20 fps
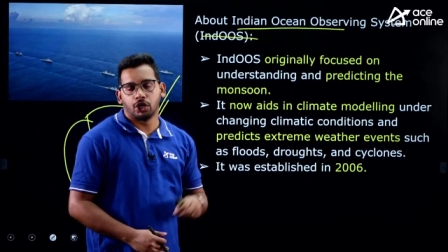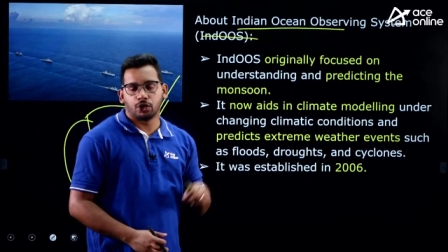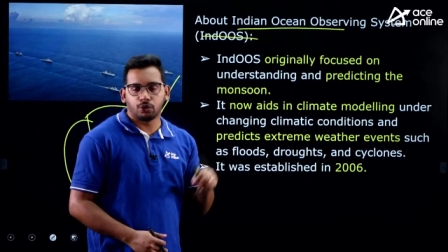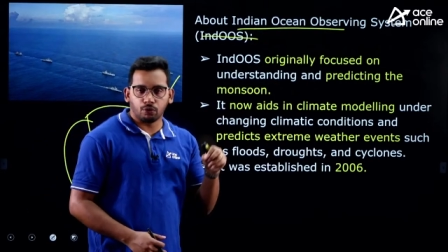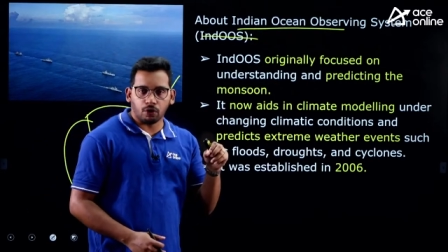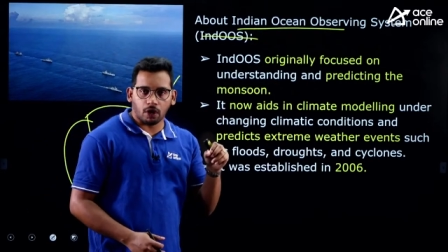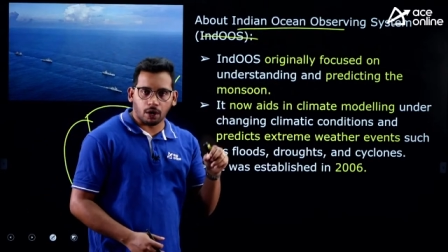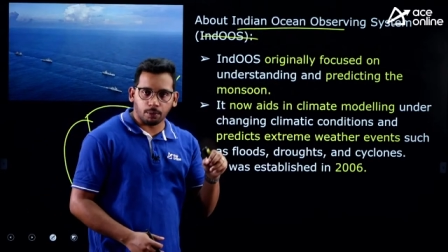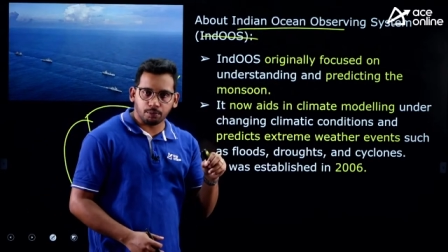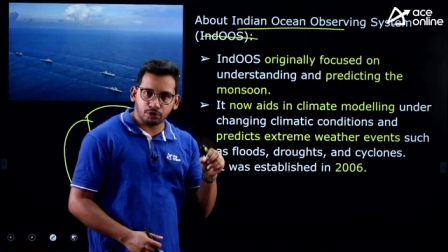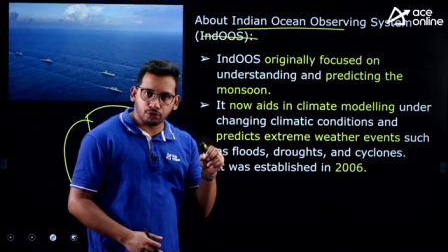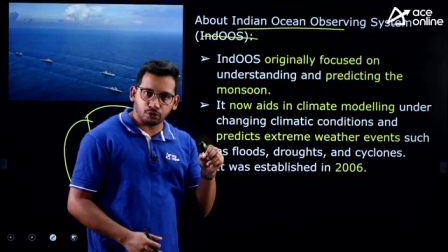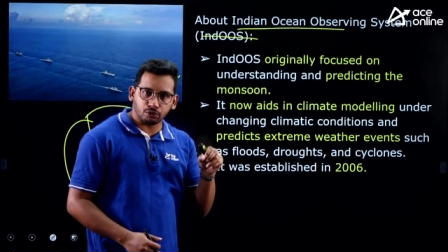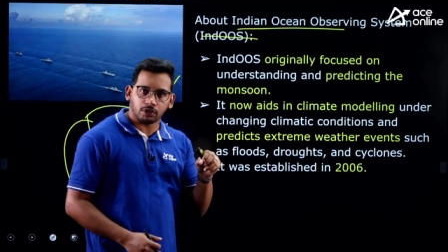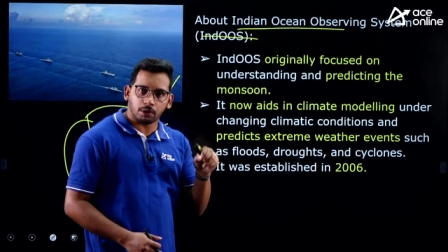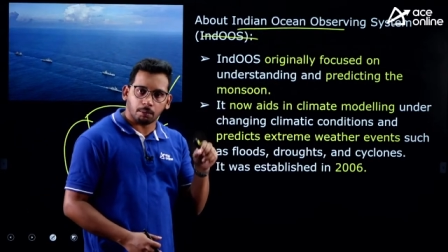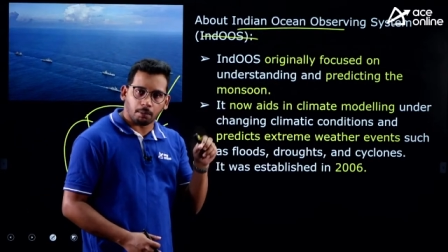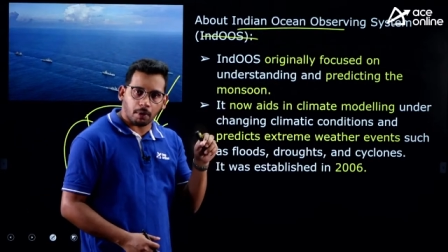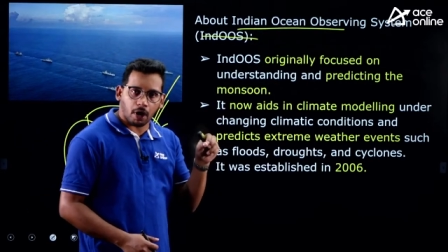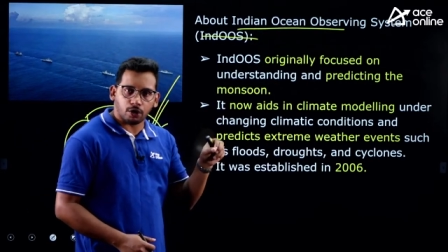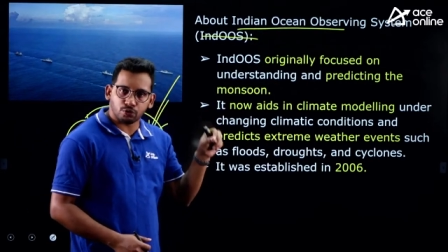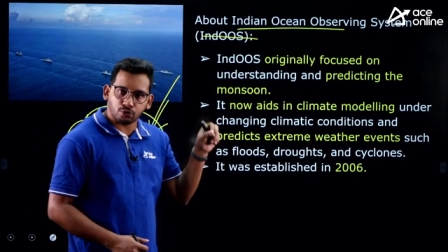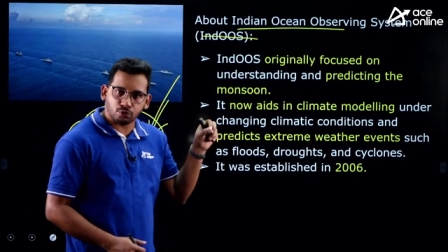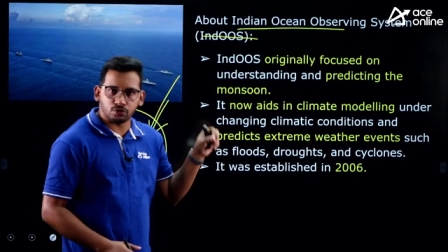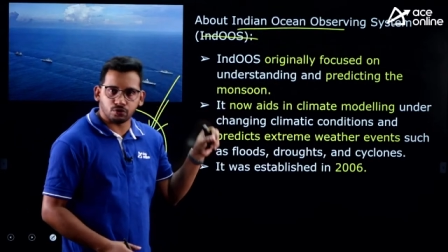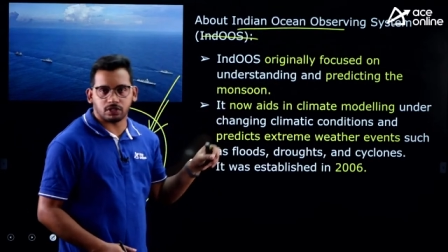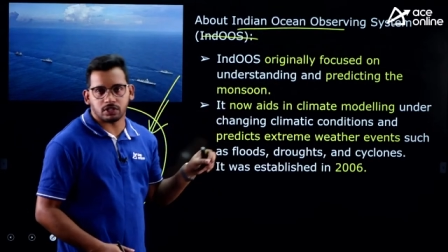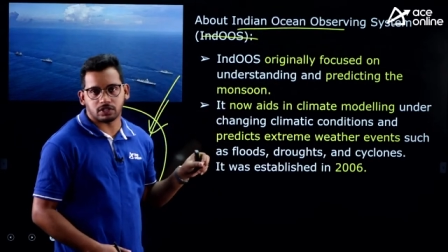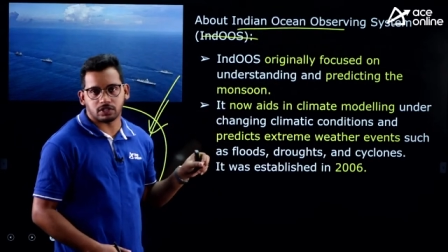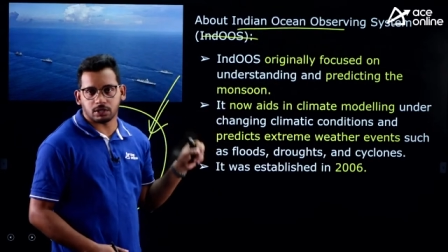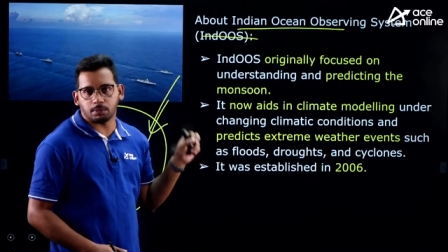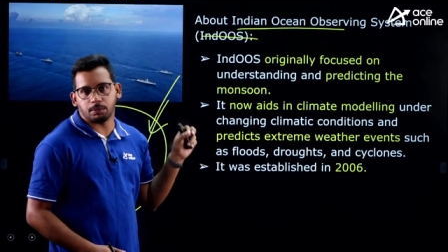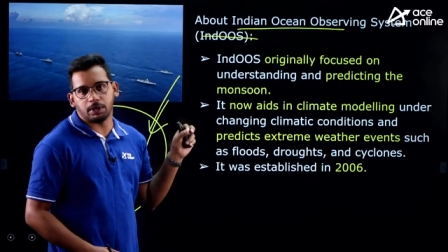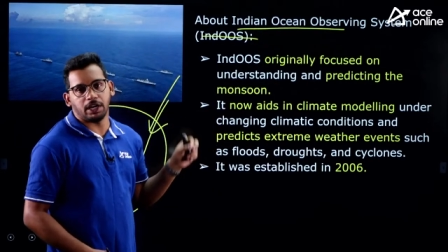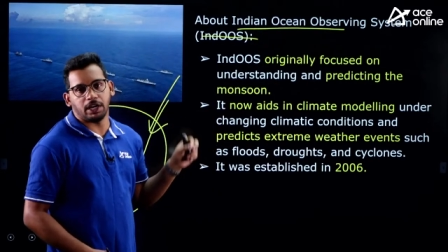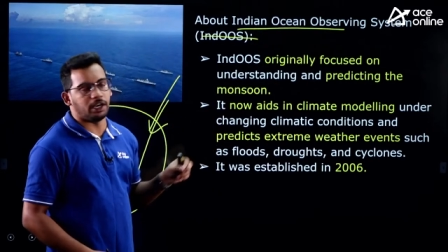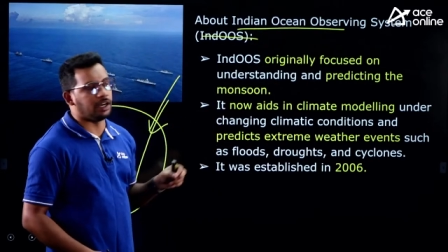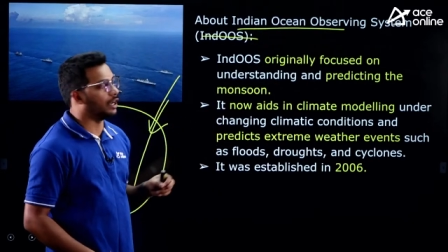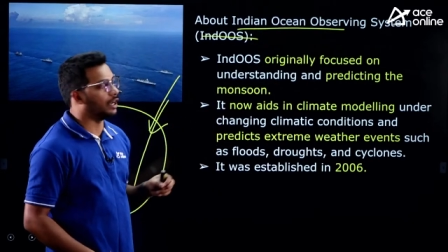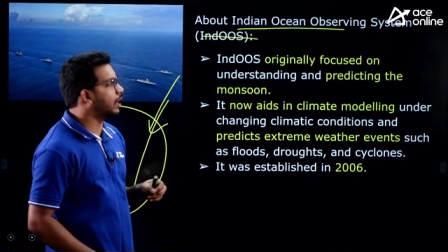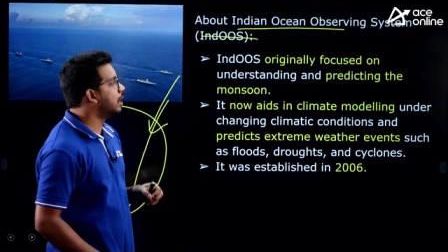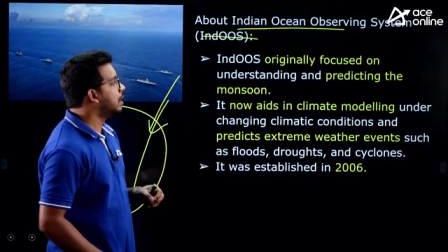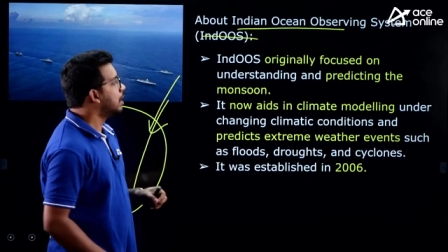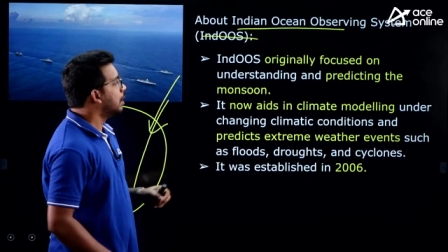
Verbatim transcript: to observe the monsoon system in India,